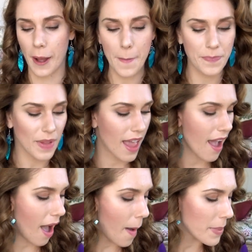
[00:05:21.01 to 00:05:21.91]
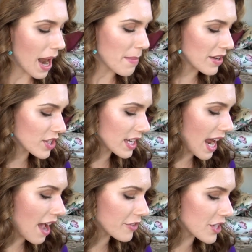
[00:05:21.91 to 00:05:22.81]
Um, but I'm actually going
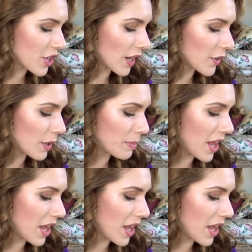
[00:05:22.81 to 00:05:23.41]
to have to check on her